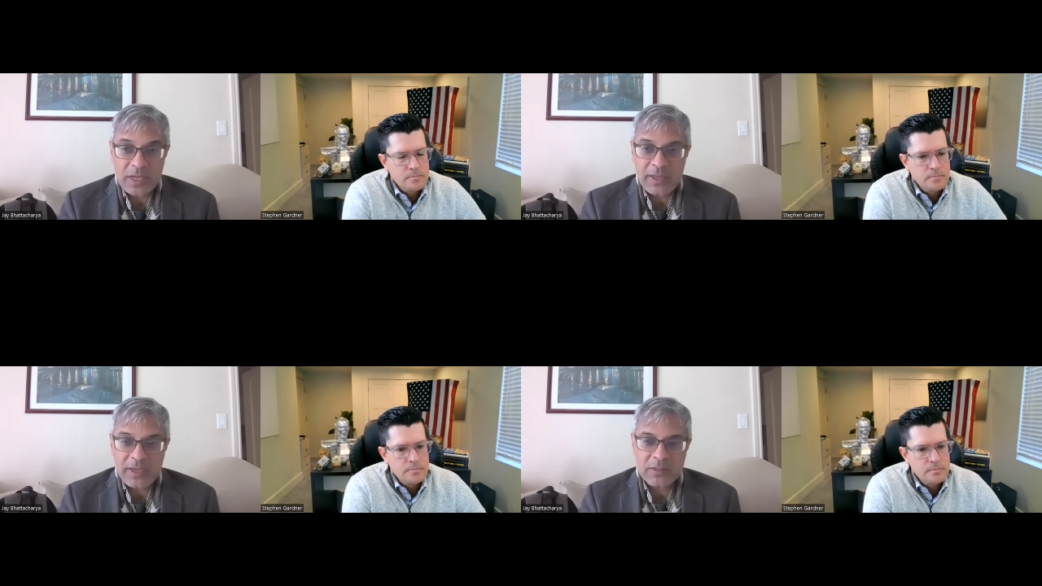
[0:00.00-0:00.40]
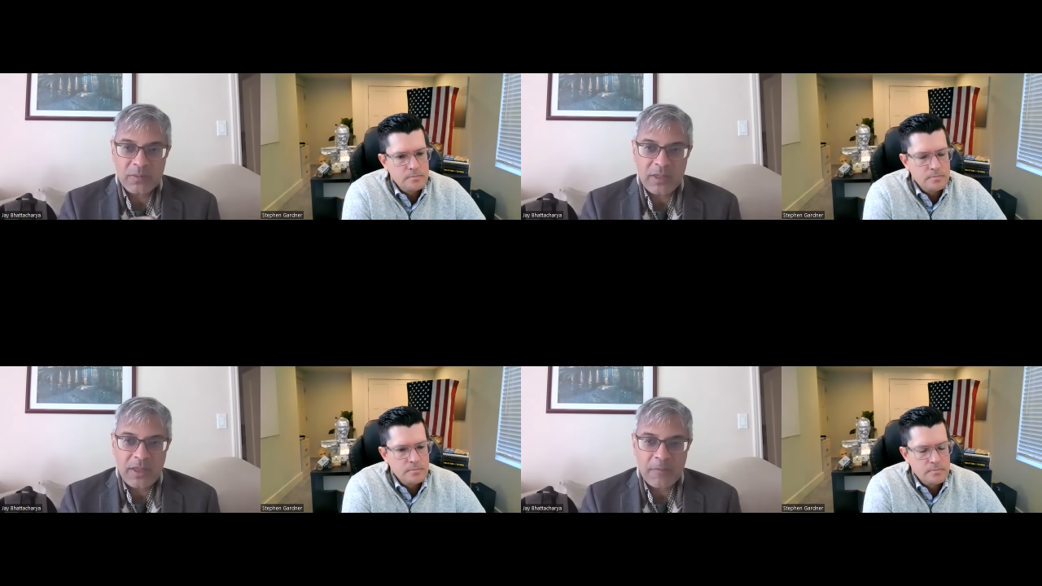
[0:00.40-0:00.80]
Speaker 1: I think is
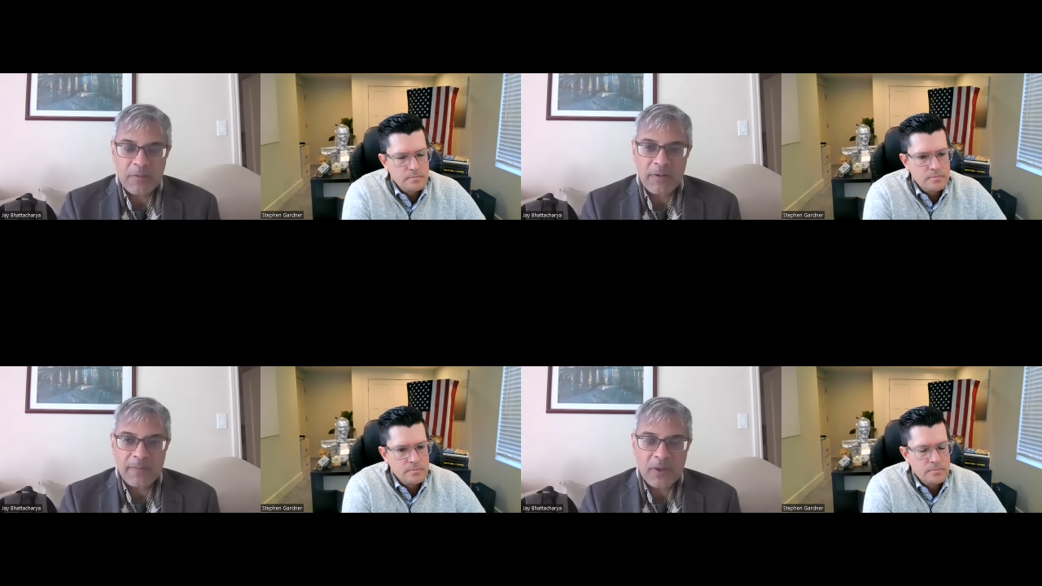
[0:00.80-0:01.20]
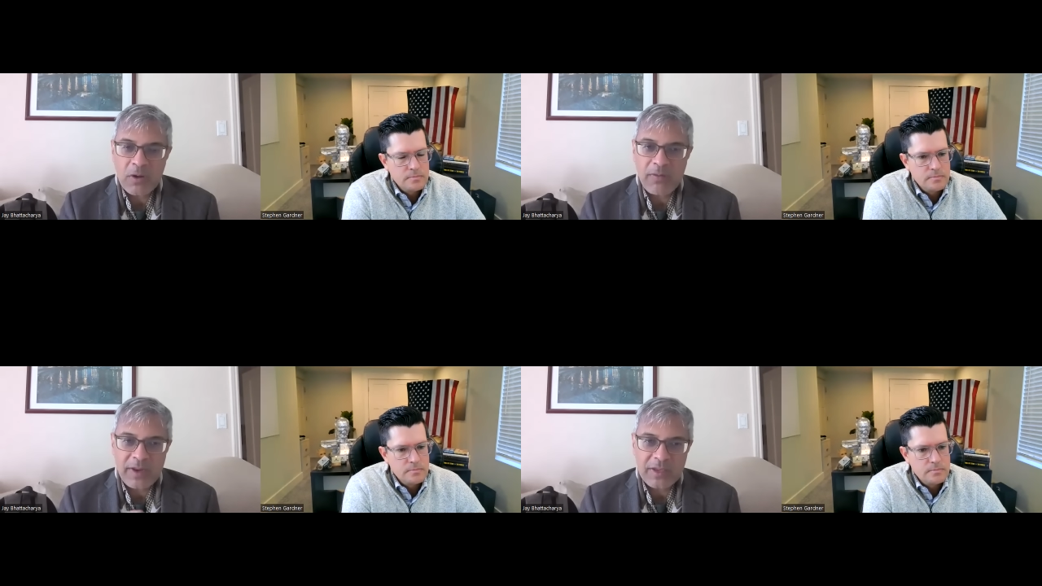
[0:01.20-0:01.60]
really important.
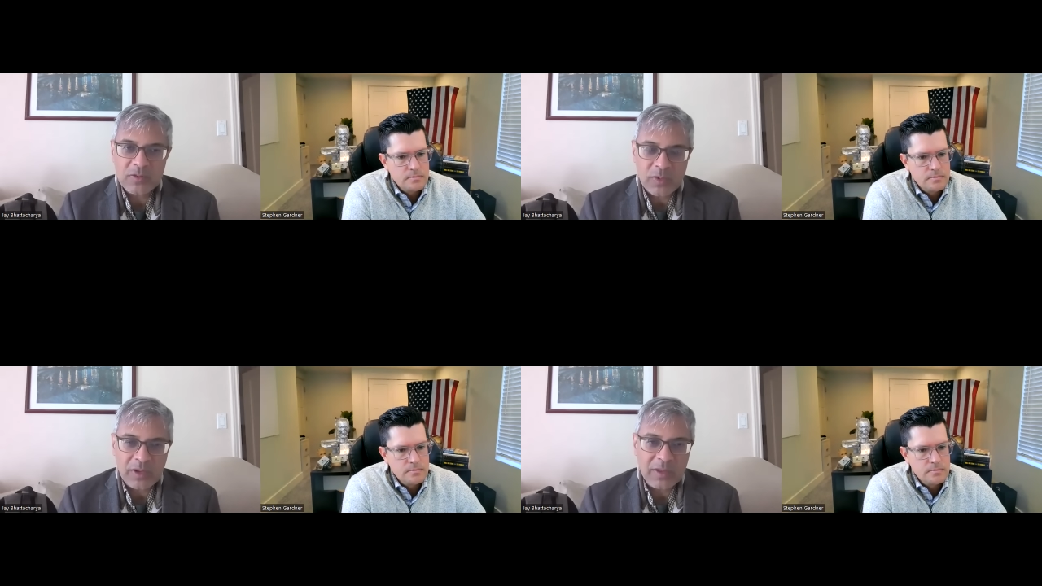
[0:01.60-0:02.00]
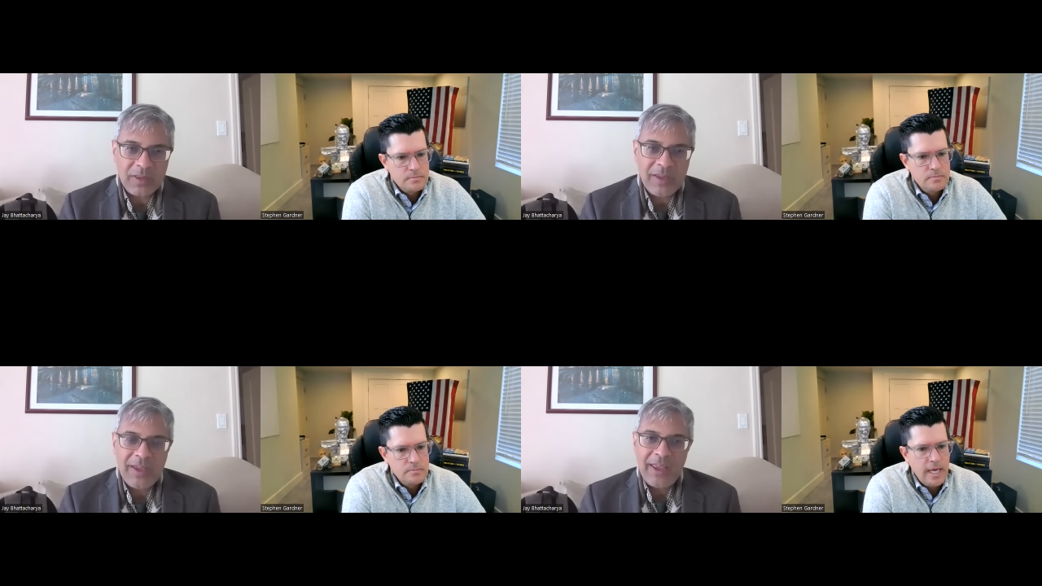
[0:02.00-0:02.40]
COVID is real
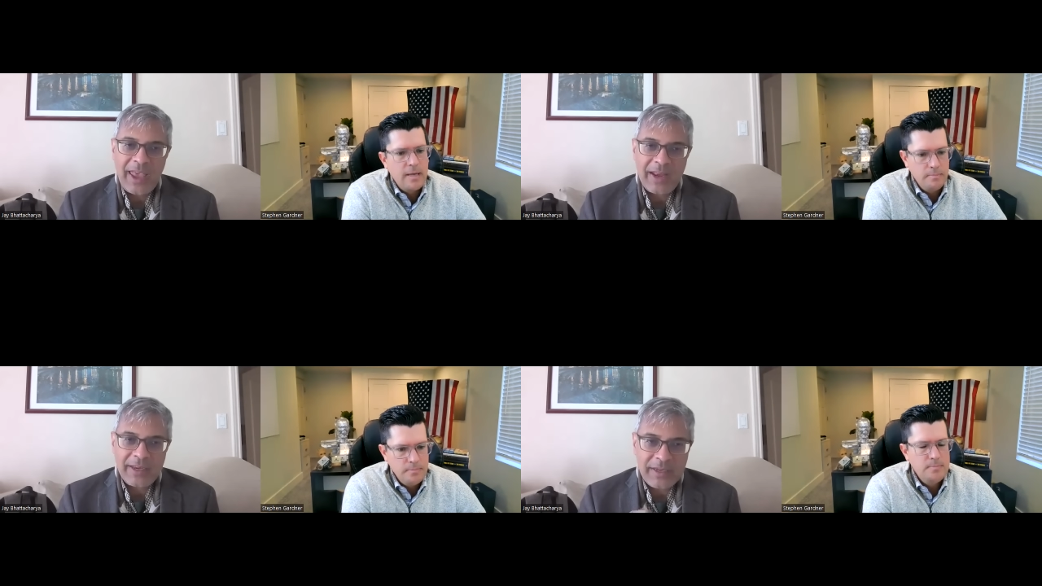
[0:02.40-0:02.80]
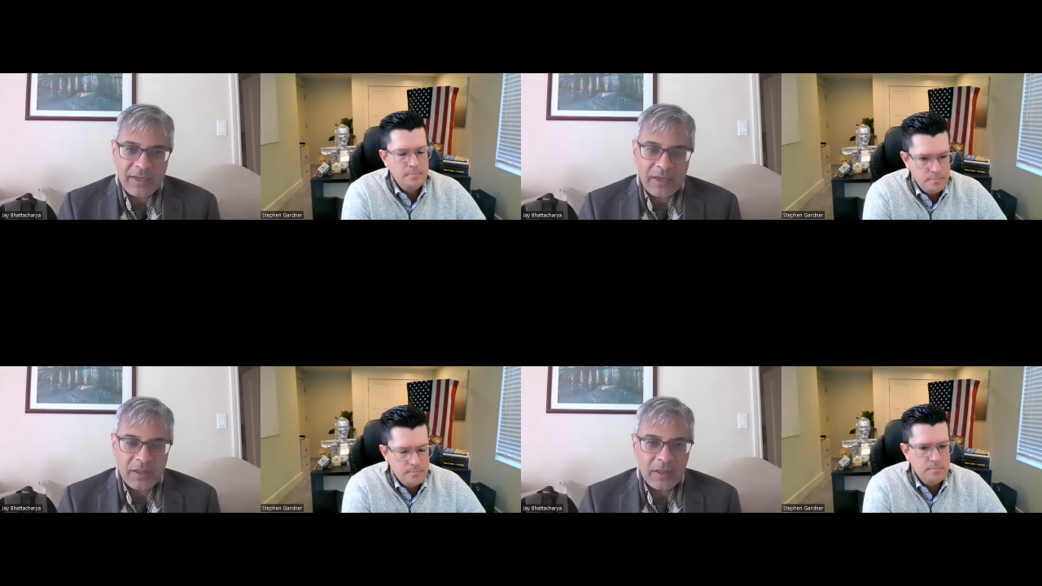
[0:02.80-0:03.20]
yeah. and it did
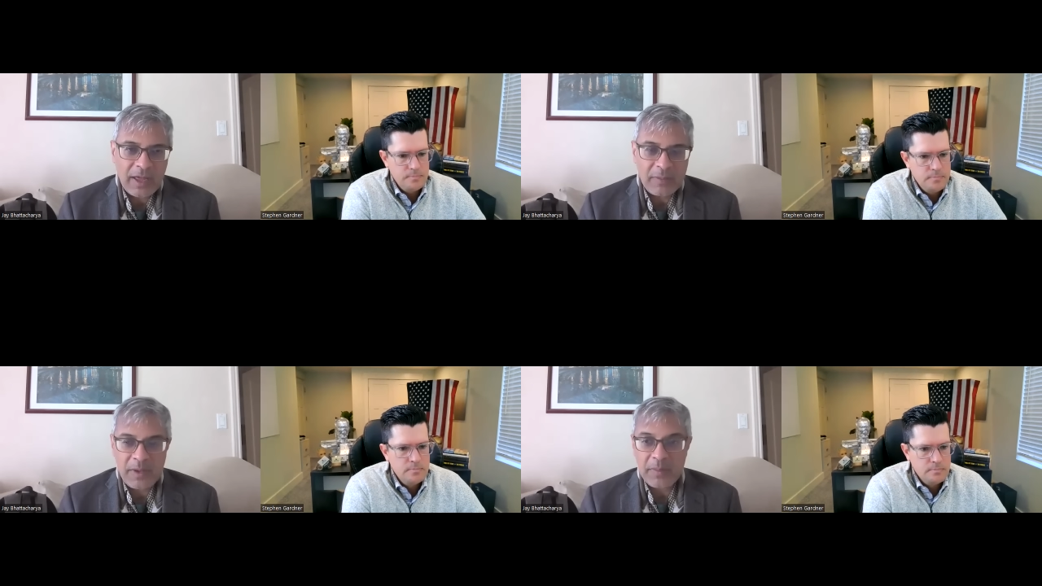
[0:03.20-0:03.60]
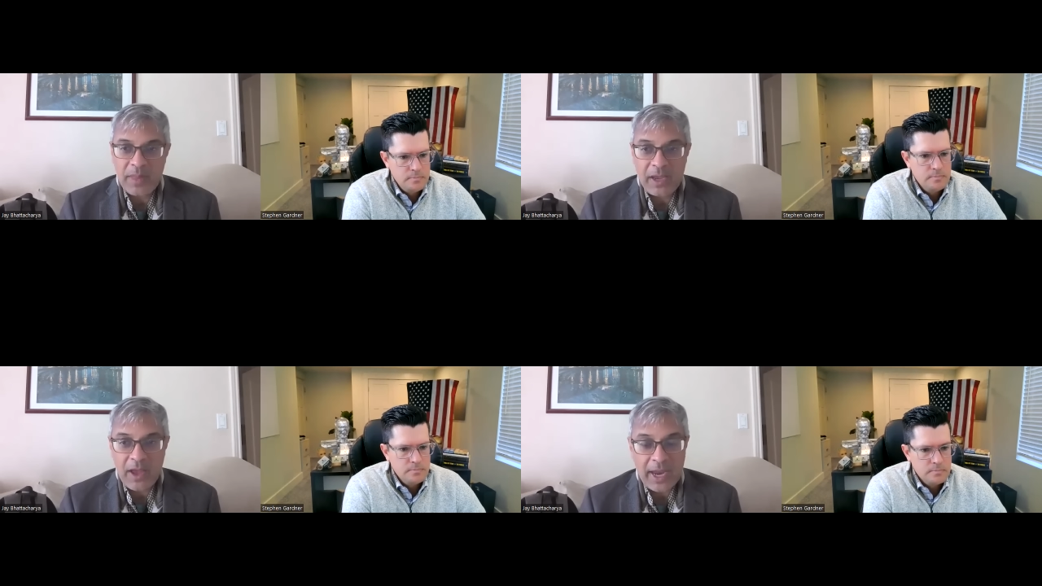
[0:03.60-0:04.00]
kill a lot of people.
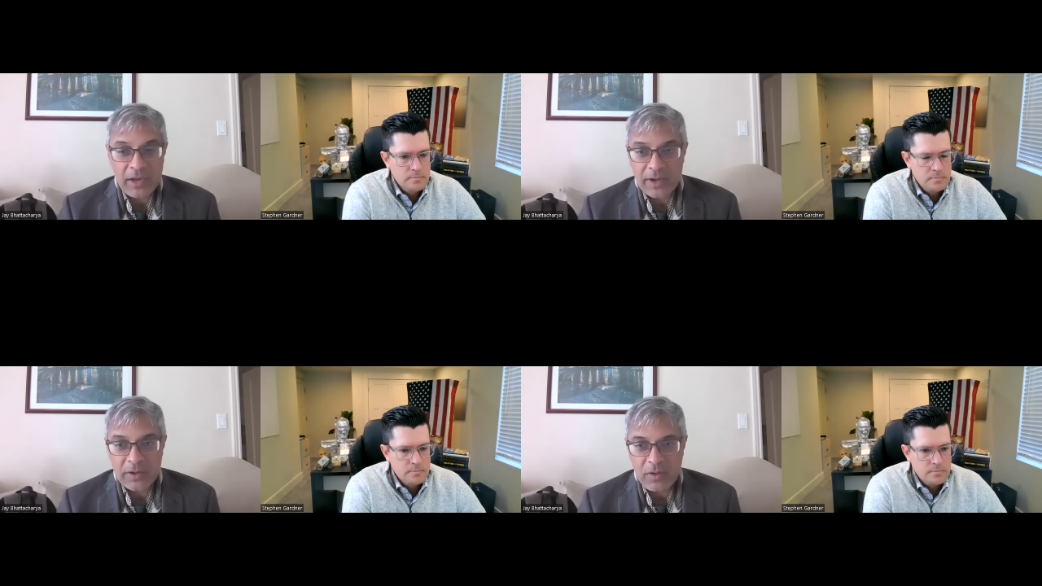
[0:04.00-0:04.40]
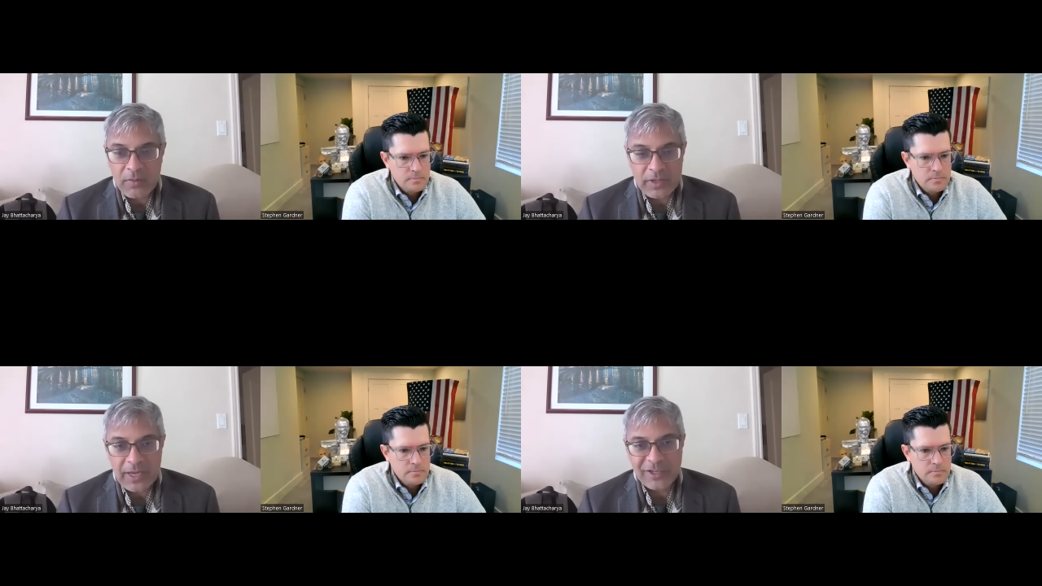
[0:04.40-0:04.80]
I, I got
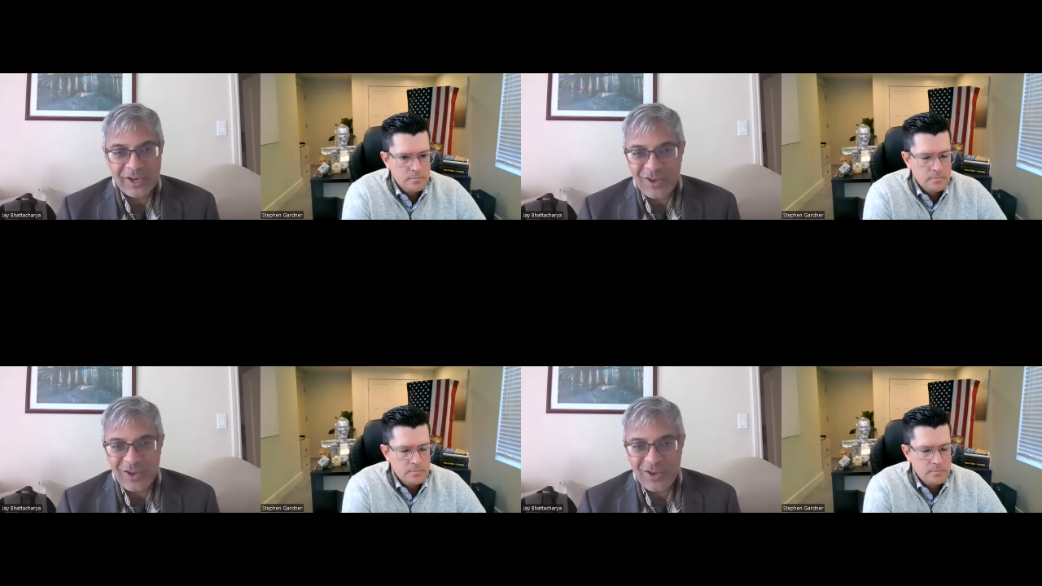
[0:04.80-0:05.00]
COVID, Delta